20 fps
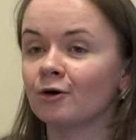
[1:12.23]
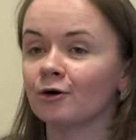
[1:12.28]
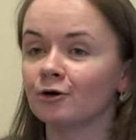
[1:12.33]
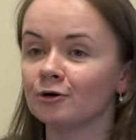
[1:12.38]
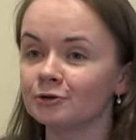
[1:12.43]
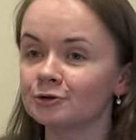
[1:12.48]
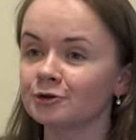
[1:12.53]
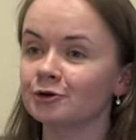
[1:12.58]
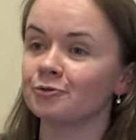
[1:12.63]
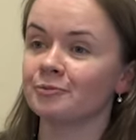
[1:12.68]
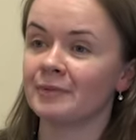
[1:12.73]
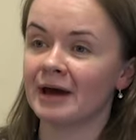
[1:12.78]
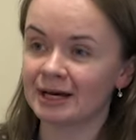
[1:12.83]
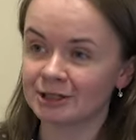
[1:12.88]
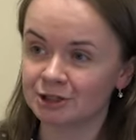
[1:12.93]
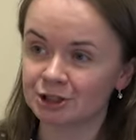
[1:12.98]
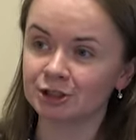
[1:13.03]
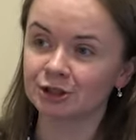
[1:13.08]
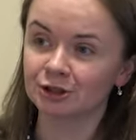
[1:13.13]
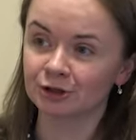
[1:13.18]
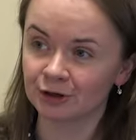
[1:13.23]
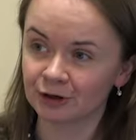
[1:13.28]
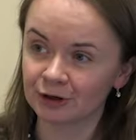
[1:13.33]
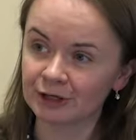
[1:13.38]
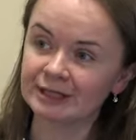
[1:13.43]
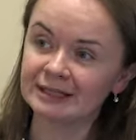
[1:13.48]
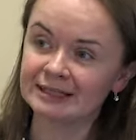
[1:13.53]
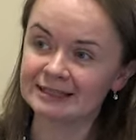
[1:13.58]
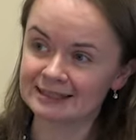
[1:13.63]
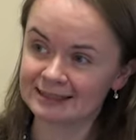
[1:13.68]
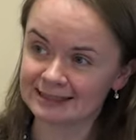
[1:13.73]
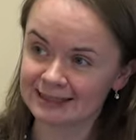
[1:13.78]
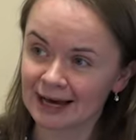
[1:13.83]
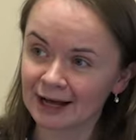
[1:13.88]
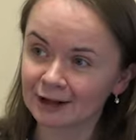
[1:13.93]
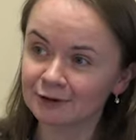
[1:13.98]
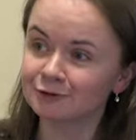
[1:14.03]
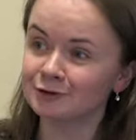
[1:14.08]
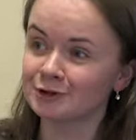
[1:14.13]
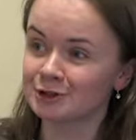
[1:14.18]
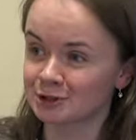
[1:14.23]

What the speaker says: Although machine learning itself